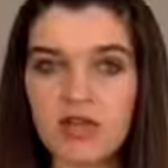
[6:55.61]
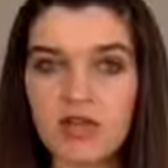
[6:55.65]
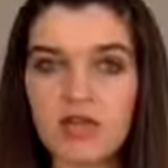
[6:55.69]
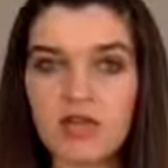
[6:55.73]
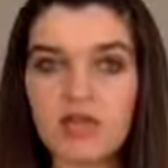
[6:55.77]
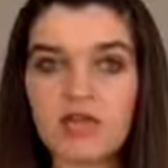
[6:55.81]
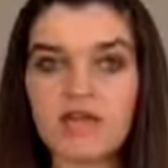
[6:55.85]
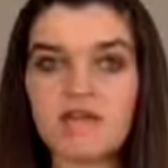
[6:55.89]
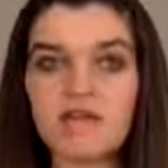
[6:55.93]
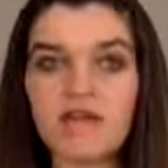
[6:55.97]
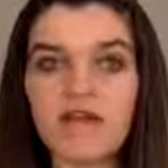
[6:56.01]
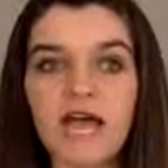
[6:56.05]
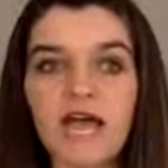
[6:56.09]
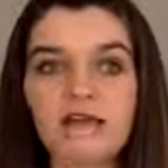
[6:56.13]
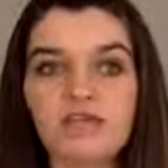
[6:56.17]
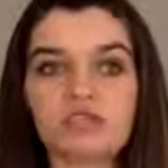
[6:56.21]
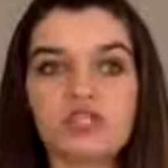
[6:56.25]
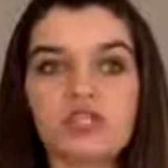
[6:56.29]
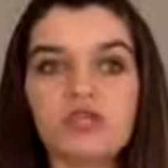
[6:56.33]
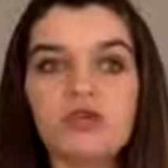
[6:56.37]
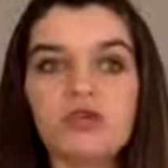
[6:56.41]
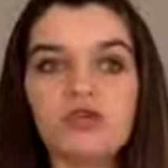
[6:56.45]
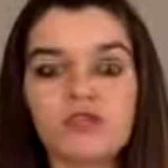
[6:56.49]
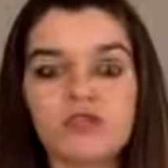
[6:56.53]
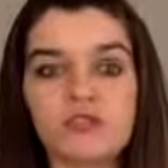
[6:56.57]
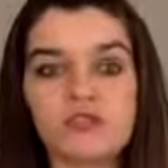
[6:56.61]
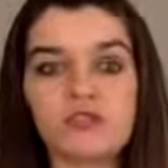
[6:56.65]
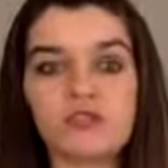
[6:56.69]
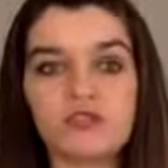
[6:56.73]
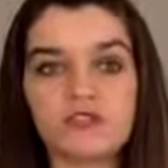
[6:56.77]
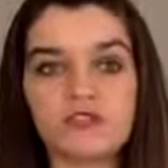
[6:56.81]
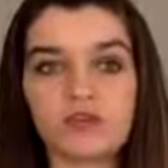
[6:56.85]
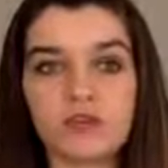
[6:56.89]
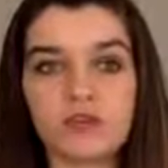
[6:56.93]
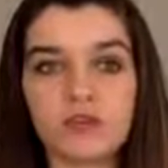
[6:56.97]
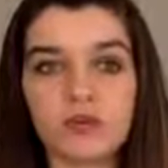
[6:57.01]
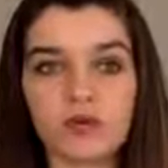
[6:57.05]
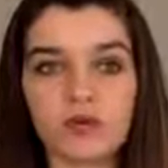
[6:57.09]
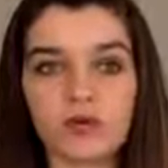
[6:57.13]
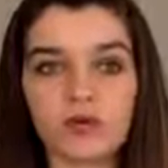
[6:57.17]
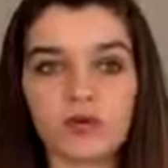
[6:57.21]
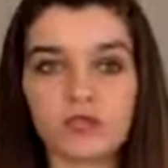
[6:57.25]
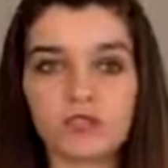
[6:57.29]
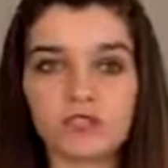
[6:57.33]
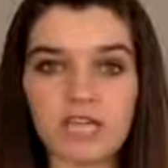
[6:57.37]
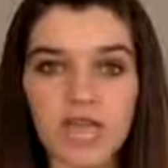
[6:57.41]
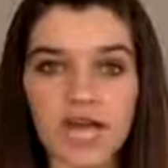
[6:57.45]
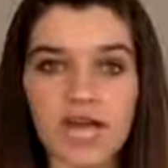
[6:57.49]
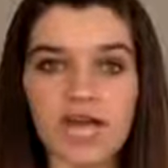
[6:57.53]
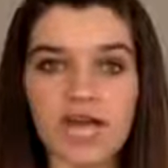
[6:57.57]
In fact, 2/3 of people who
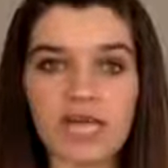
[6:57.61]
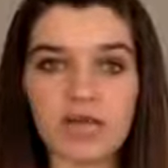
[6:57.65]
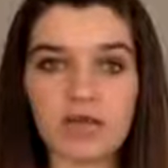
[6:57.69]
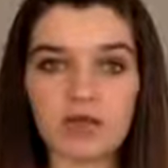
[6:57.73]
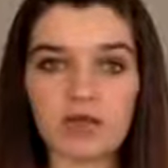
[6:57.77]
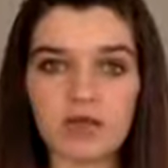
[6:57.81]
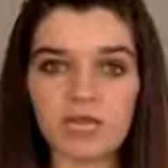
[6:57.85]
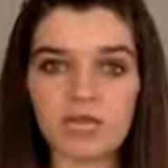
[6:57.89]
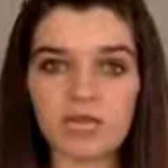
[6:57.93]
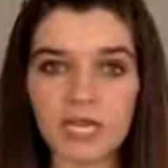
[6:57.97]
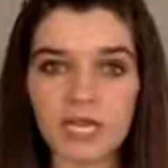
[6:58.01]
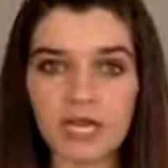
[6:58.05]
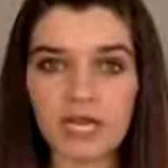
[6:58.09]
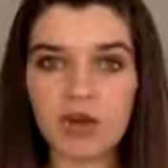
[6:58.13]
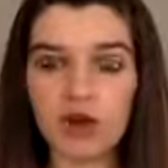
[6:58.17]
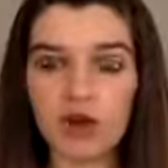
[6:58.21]
diet regain